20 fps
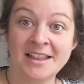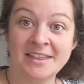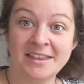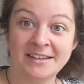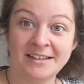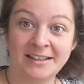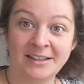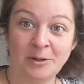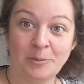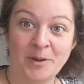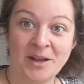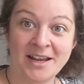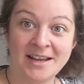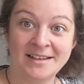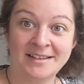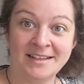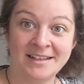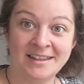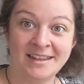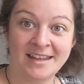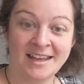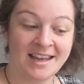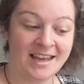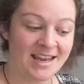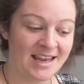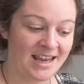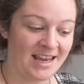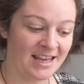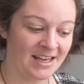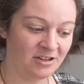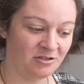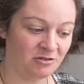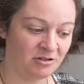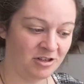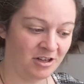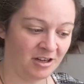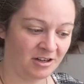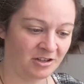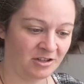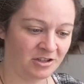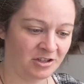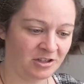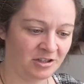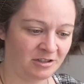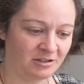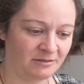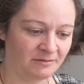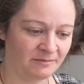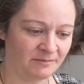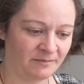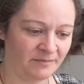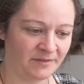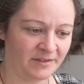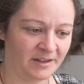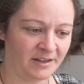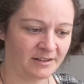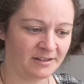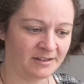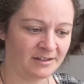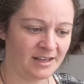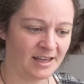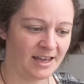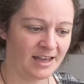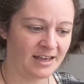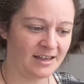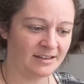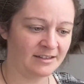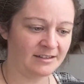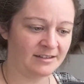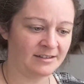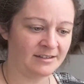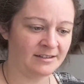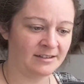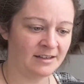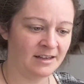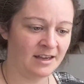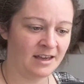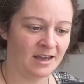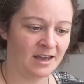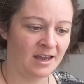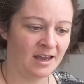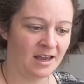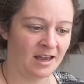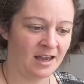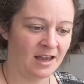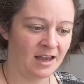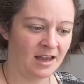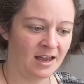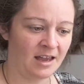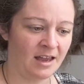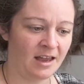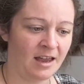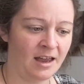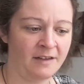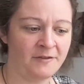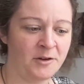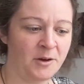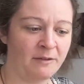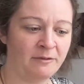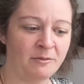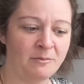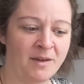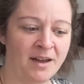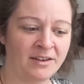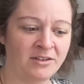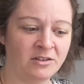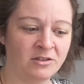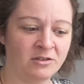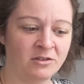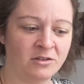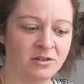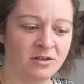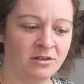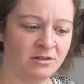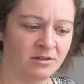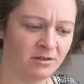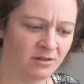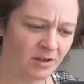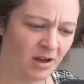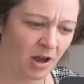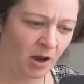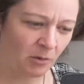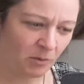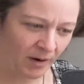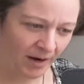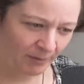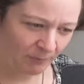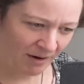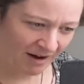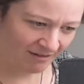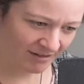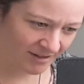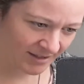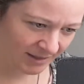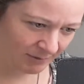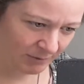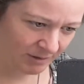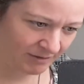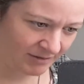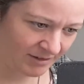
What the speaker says: There's a little piece in the introduction that says, have you ever imagined... Where is it?